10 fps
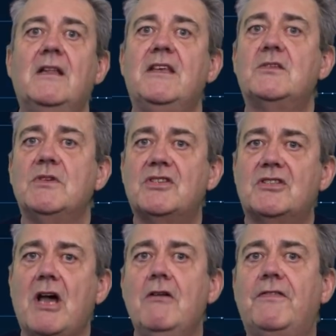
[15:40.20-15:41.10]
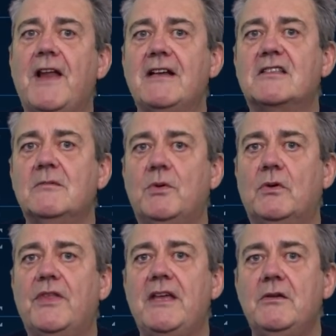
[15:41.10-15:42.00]
This was so flexible
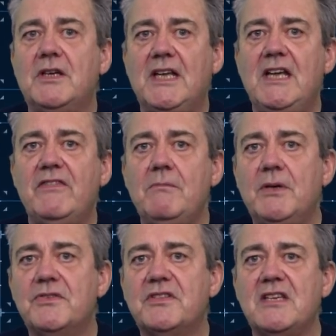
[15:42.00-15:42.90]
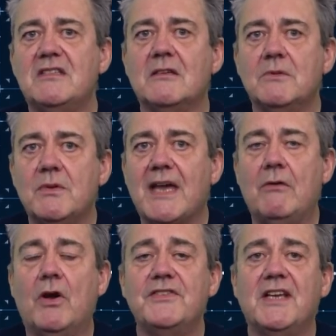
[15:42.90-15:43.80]
that you could even build systems without
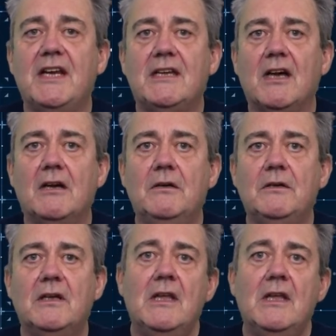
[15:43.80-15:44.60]
writing any code.